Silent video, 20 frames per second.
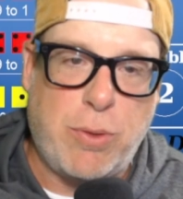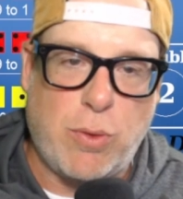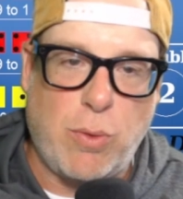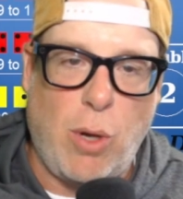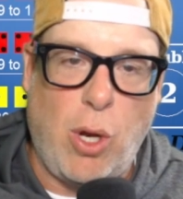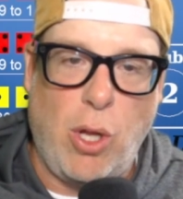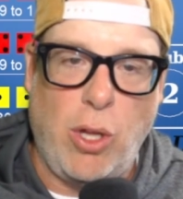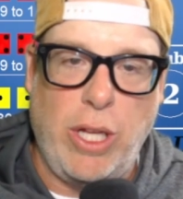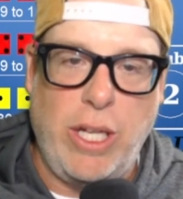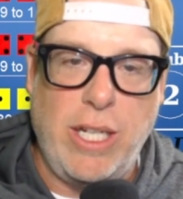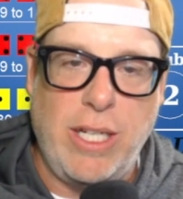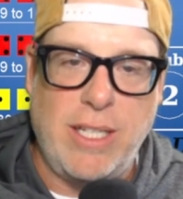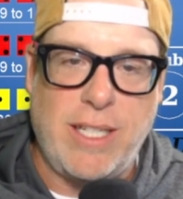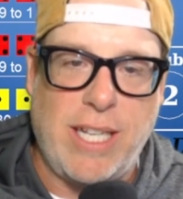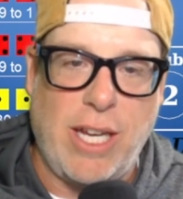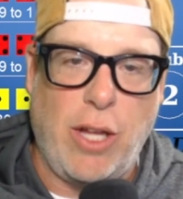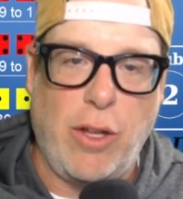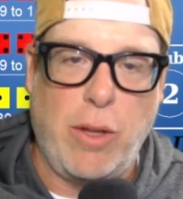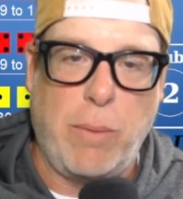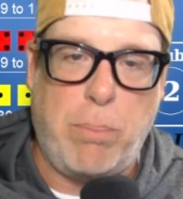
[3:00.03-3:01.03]
rolling
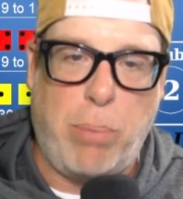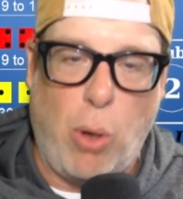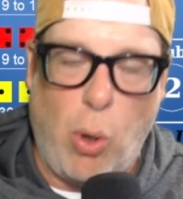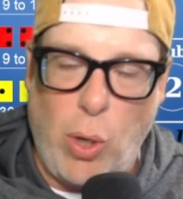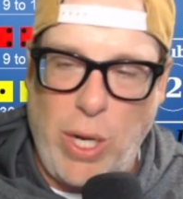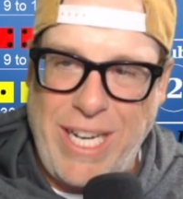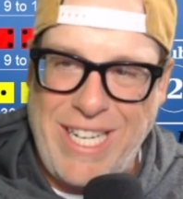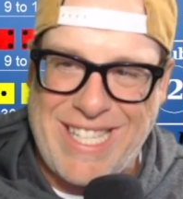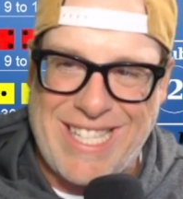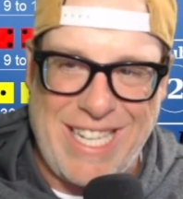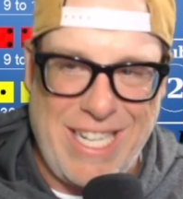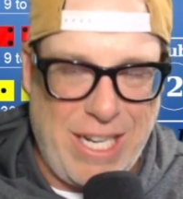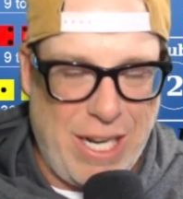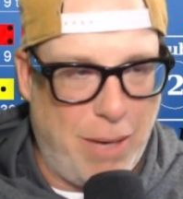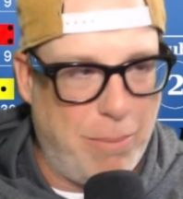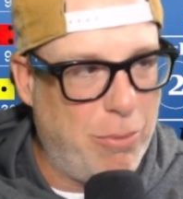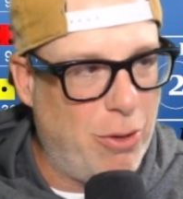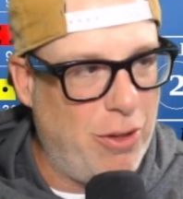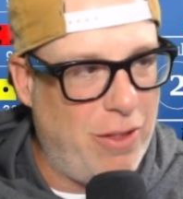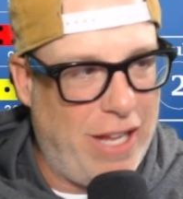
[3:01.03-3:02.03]
until the point
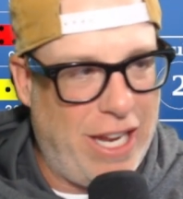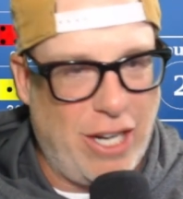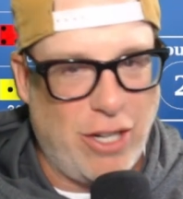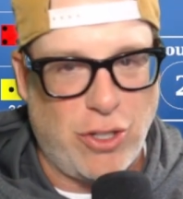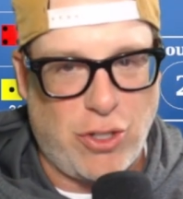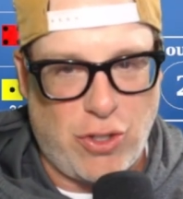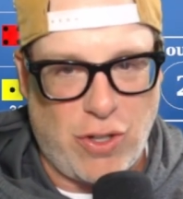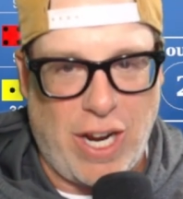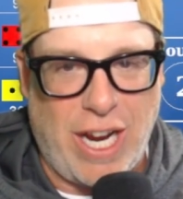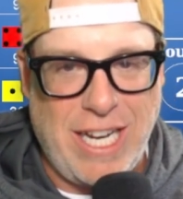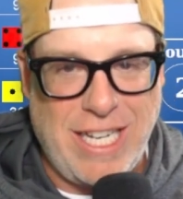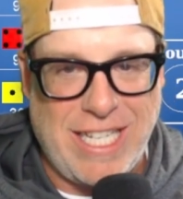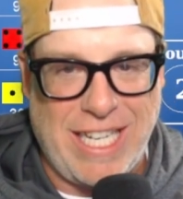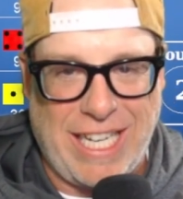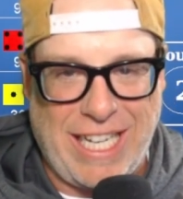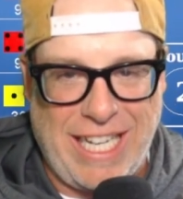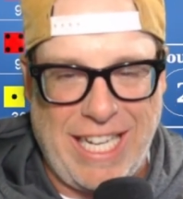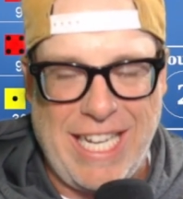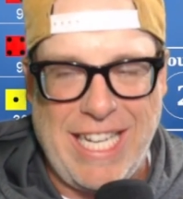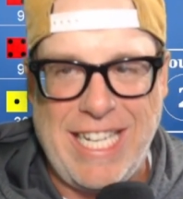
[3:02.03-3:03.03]
number they are trying to
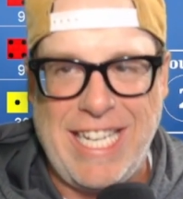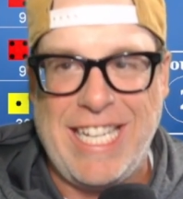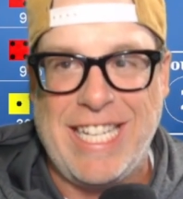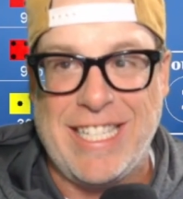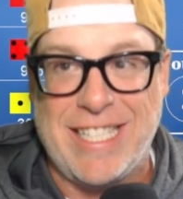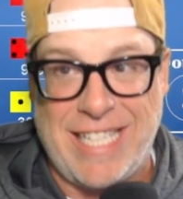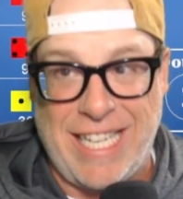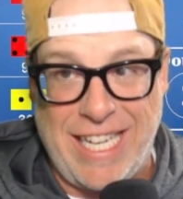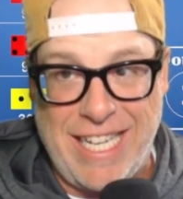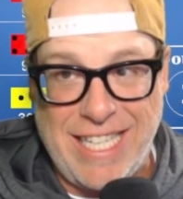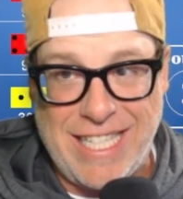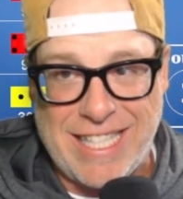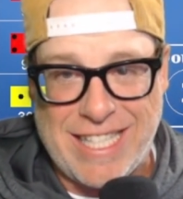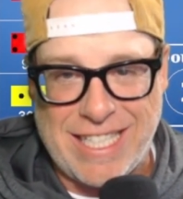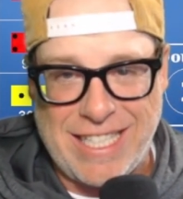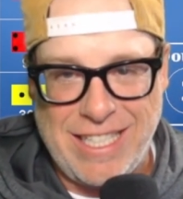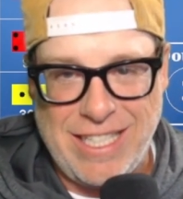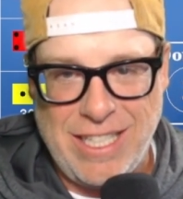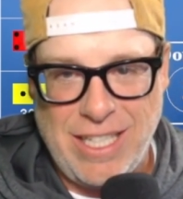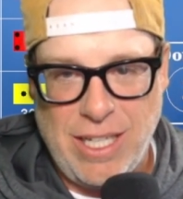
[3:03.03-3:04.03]
get is hit
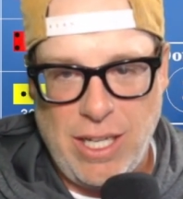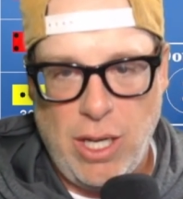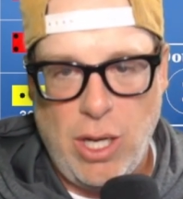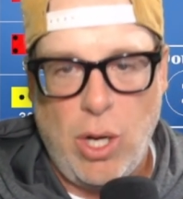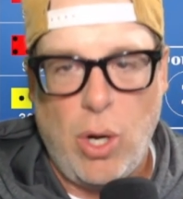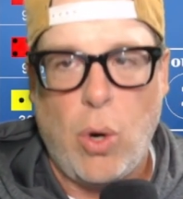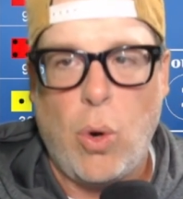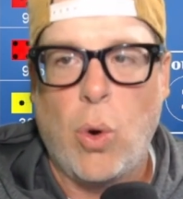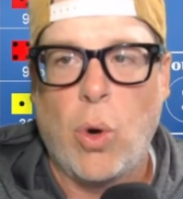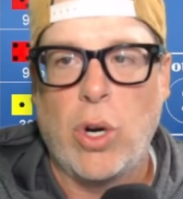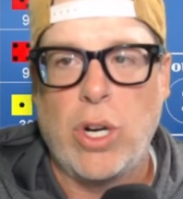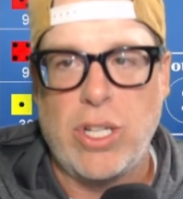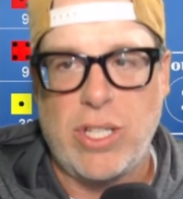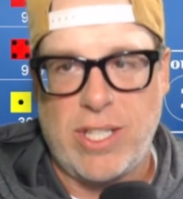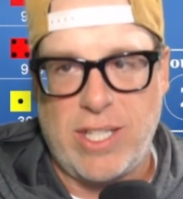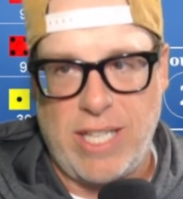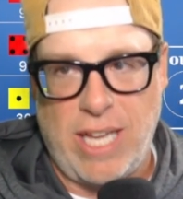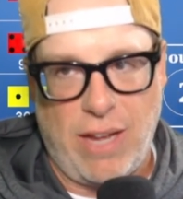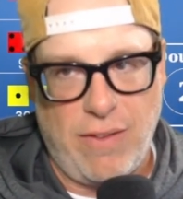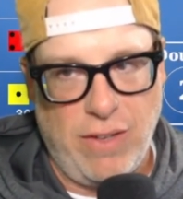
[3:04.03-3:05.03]
or a
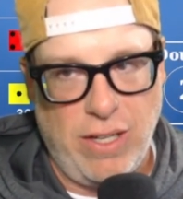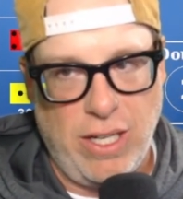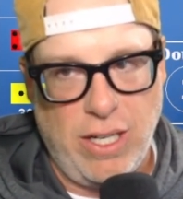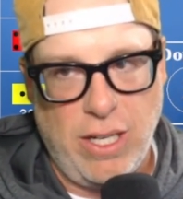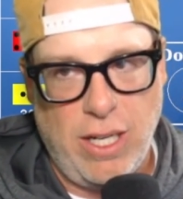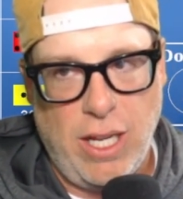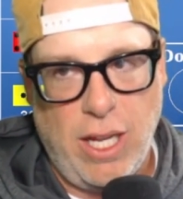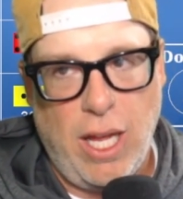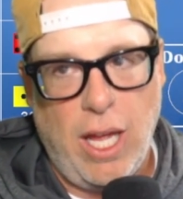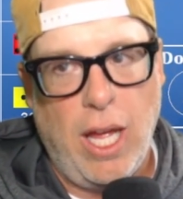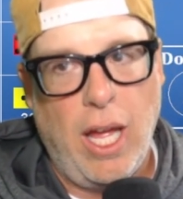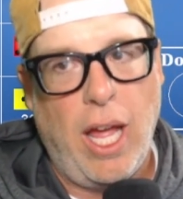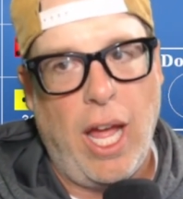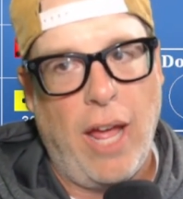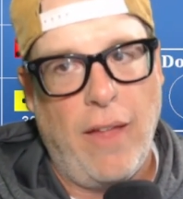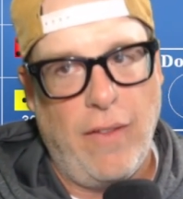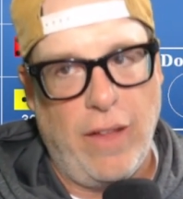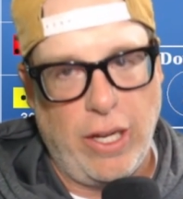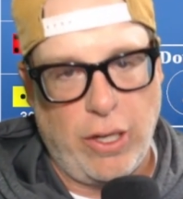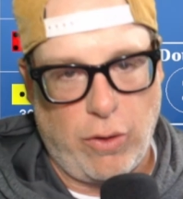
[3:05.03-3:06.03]
7
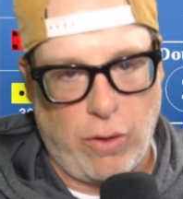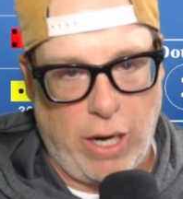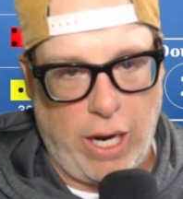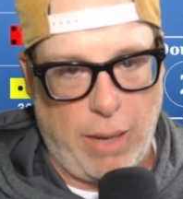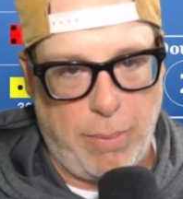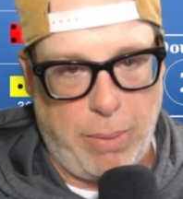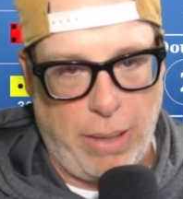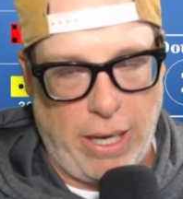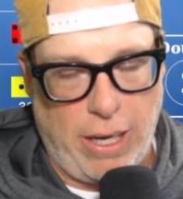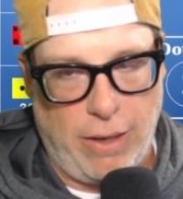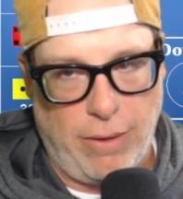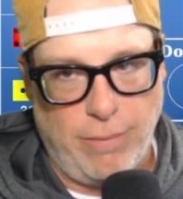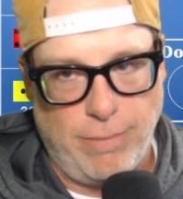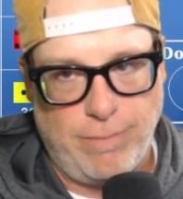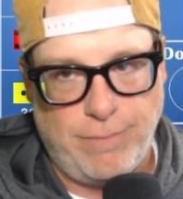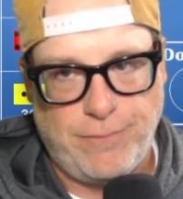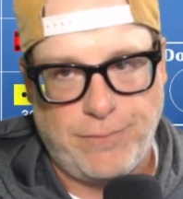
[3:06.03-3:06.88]
and they crap out.